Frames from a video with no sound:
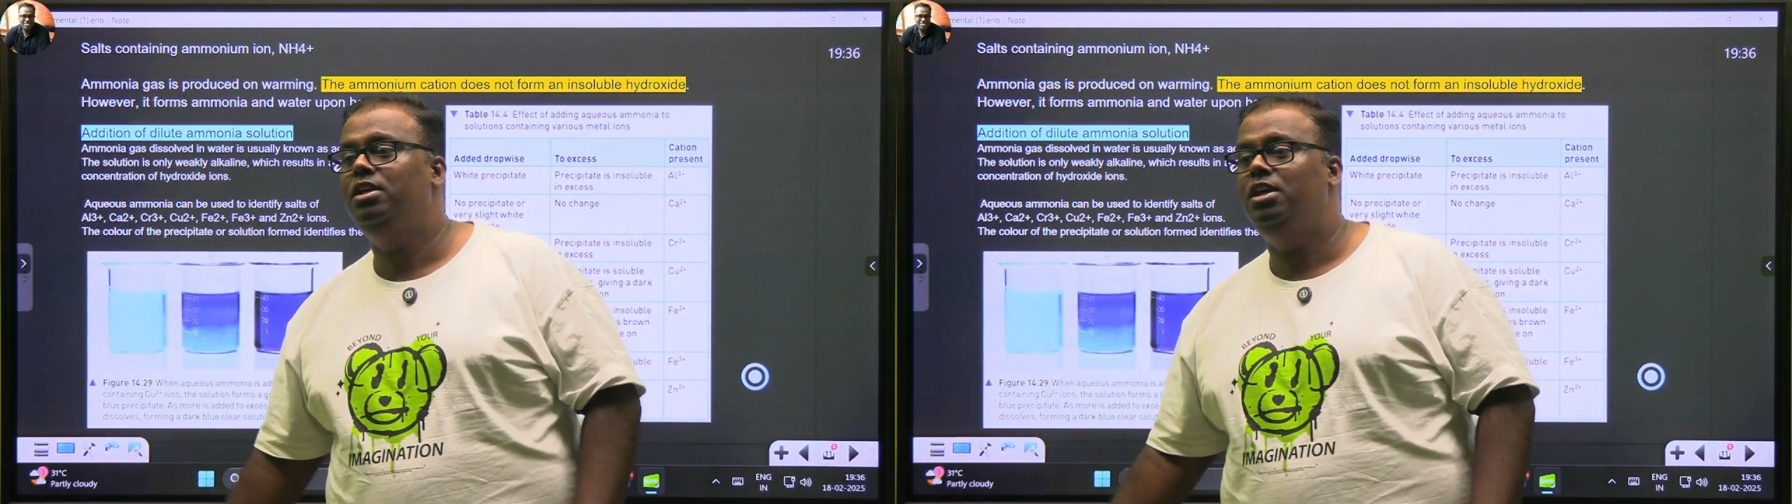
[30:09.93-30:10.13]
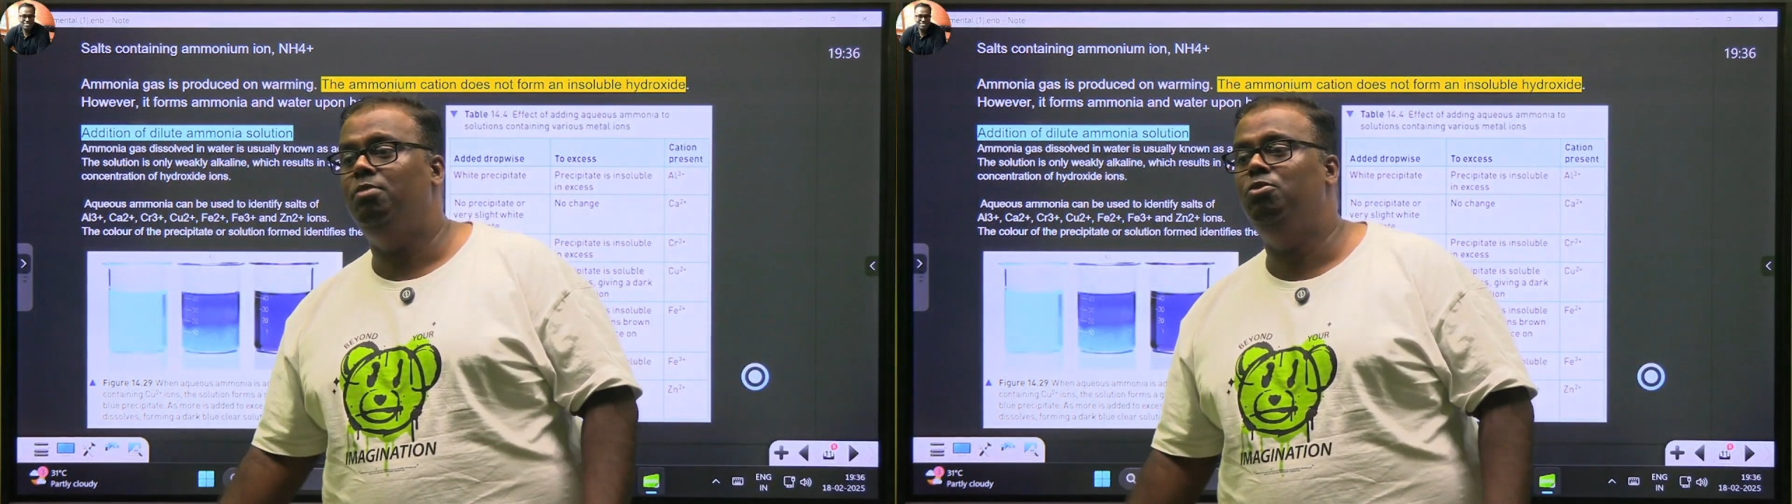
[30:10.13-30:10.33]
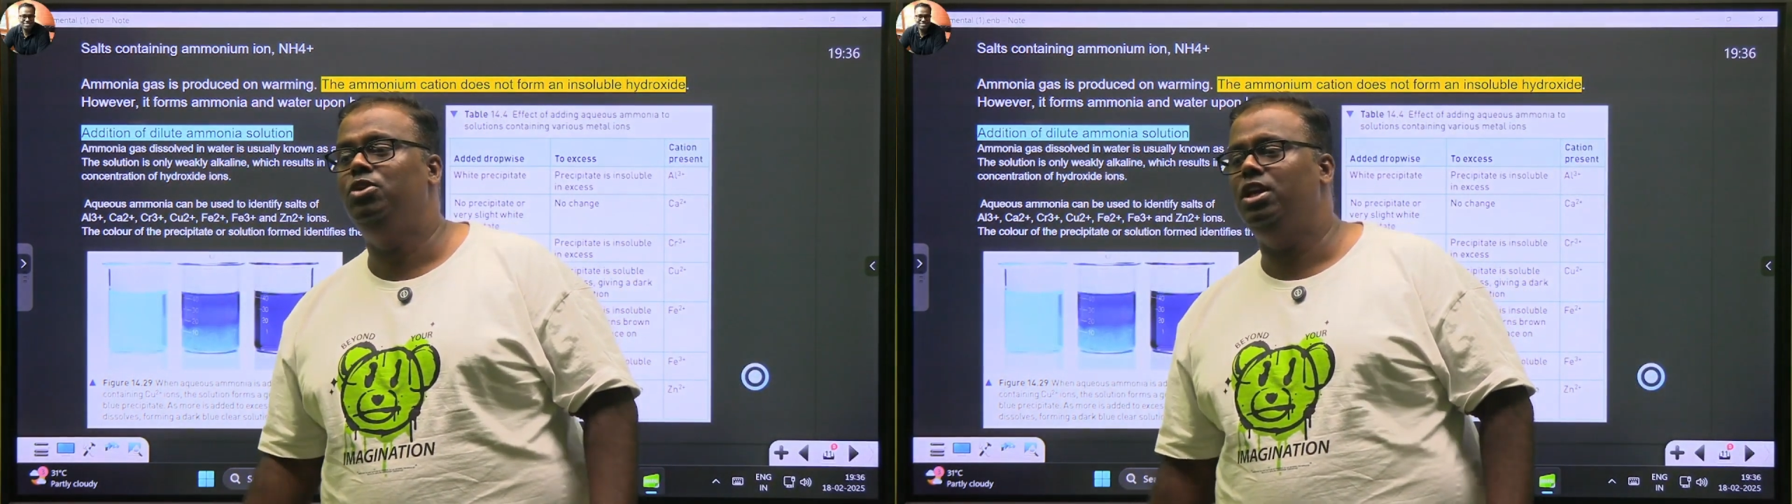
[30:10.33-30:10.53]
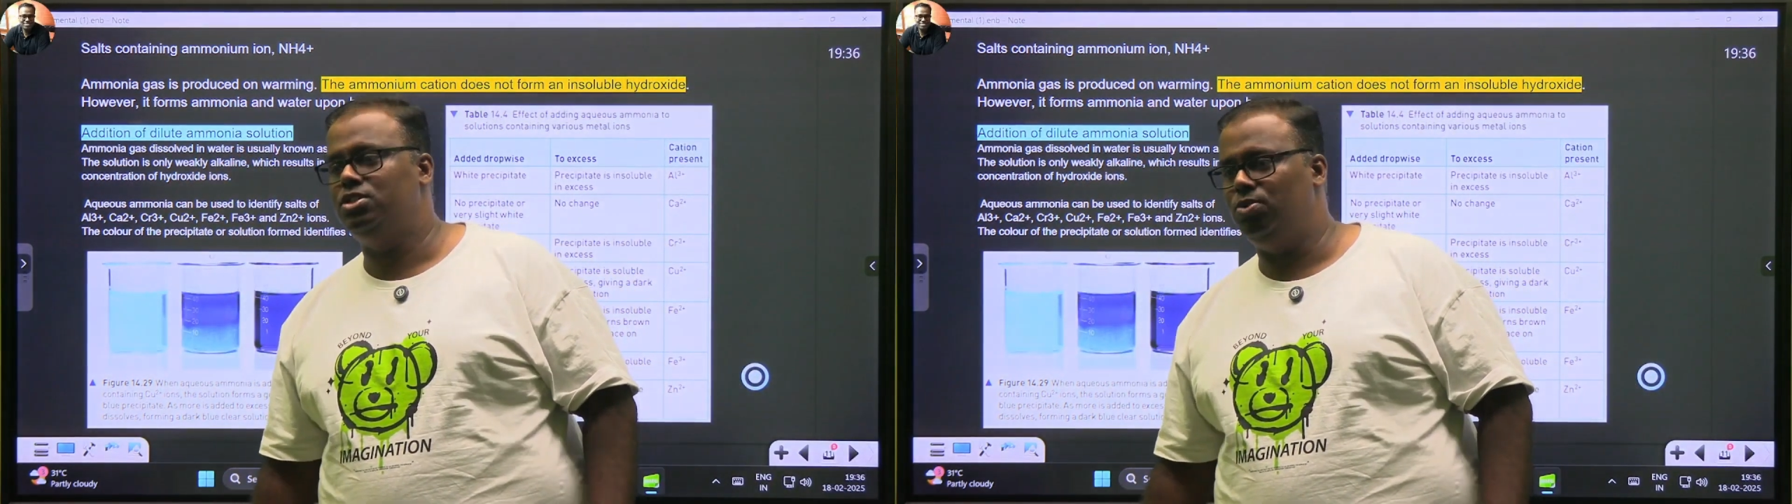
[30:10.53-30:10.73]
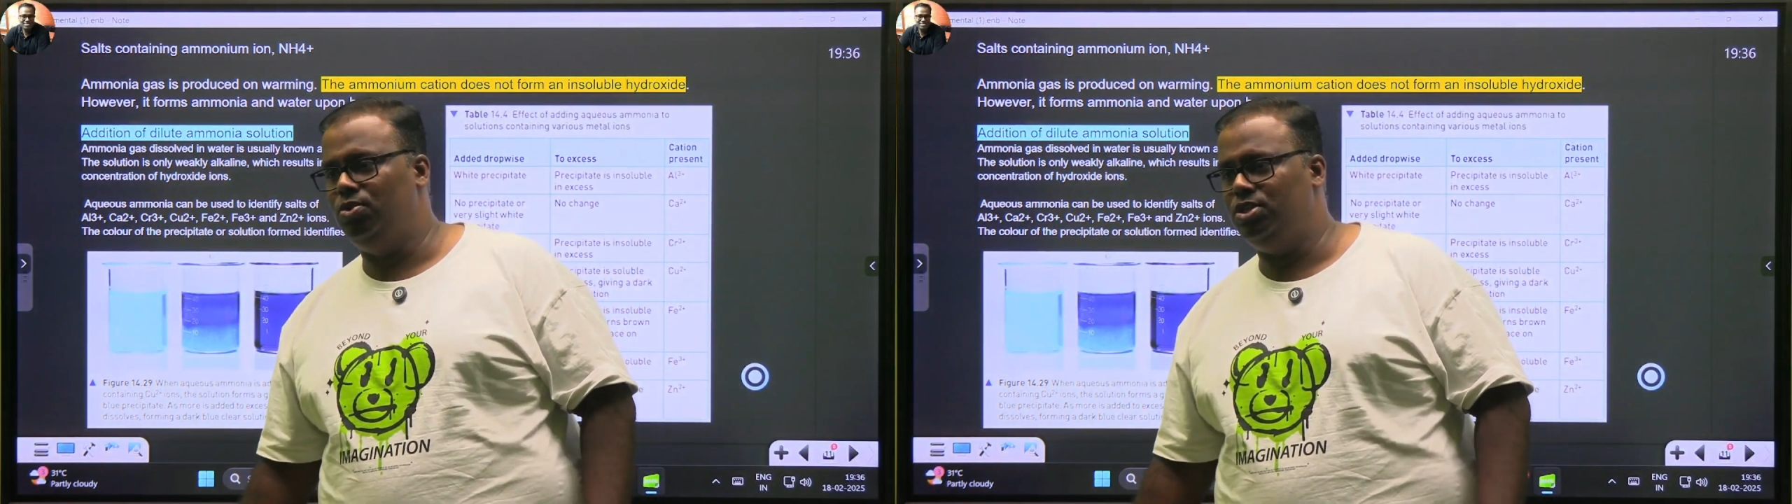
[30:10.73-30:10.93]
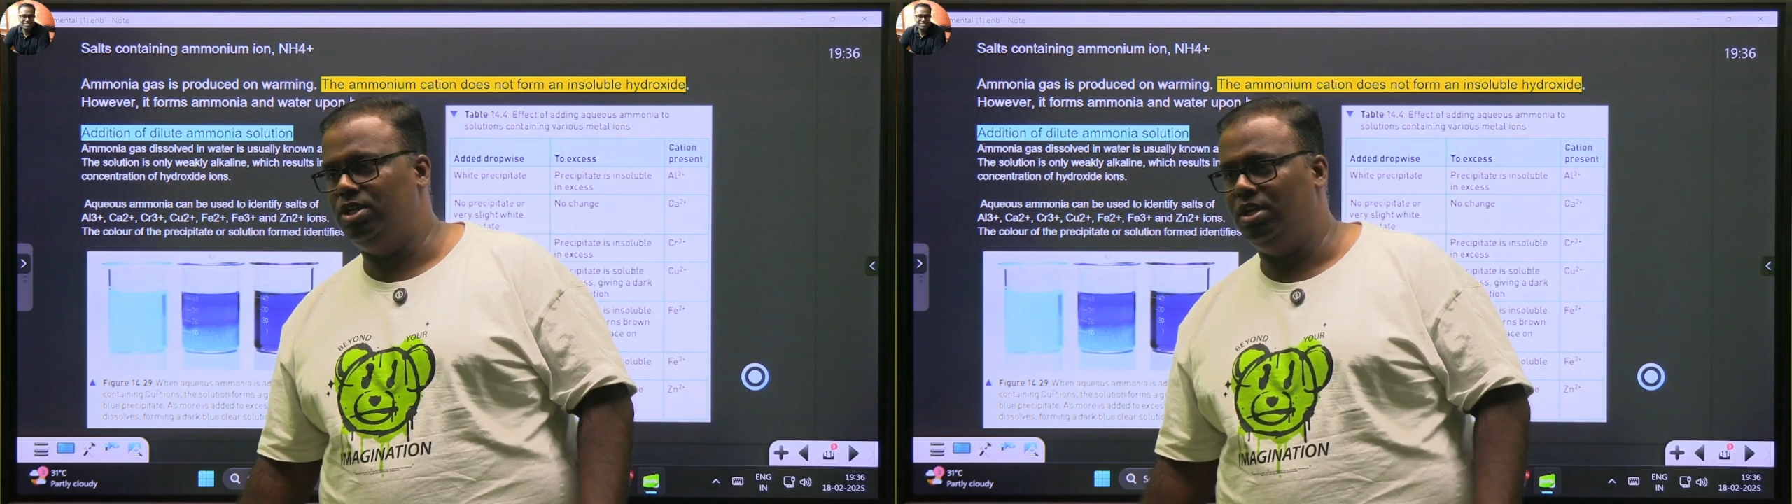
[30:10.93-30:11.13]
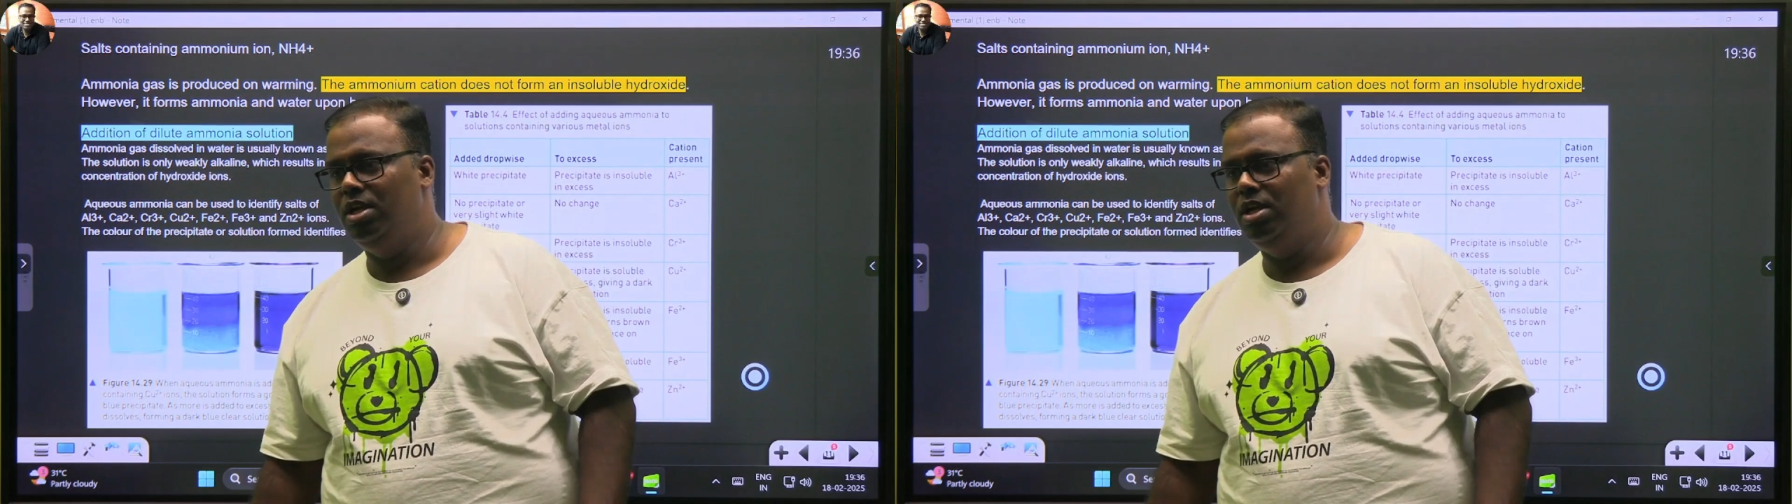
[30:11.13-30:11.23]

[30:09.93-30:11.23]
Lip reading: Ammonia solution.